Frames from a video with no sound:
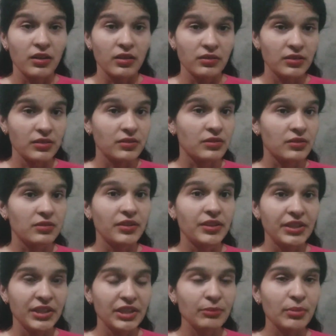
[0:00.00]
this is the
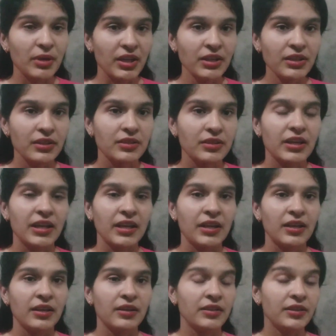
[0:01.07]
reading part,
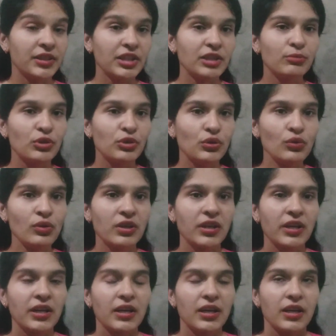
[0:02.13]
reading module.
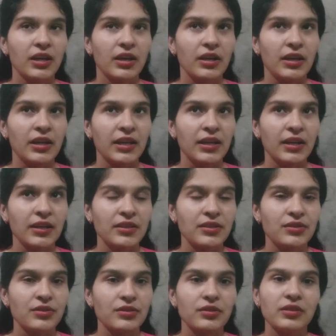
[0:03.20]

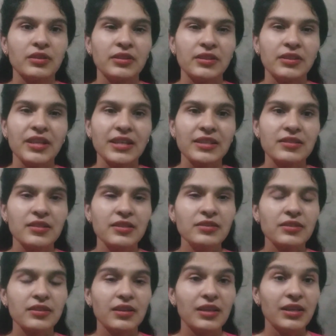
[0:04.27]
And the next is
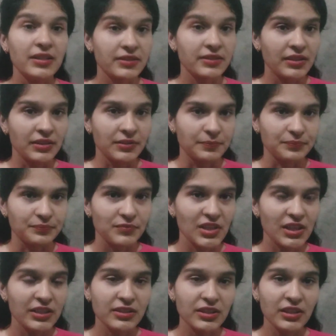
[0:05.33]
listening.
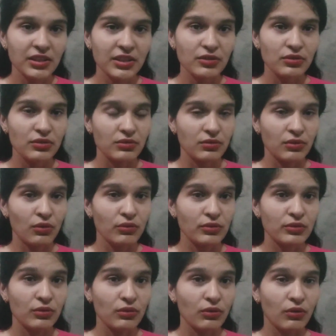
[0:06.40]
Listening is
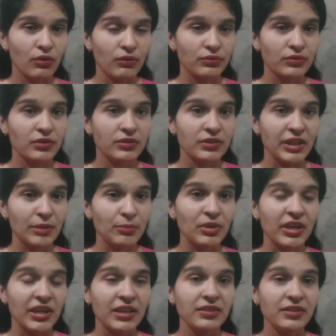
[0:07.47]
also of the same
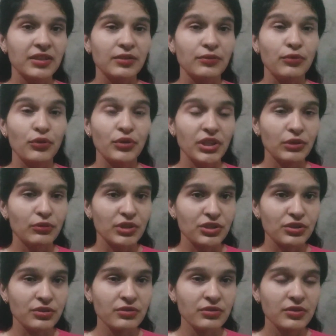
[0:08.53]
kind, that 40
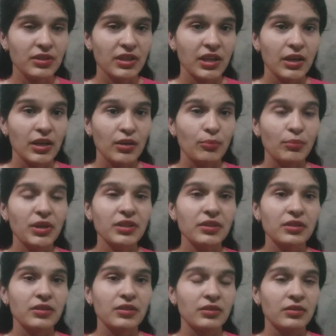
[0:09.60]
questions, but
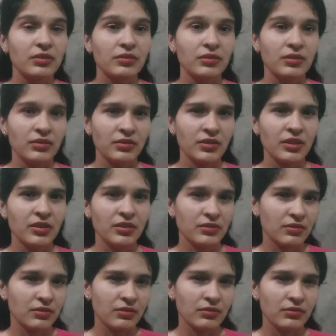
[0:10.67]
there
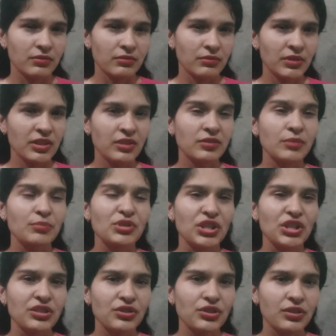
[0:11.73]
is some
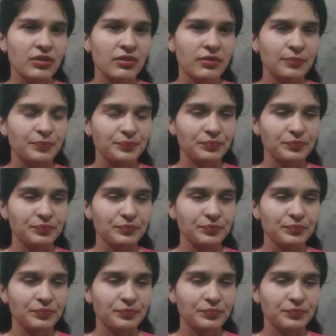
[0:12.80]
change in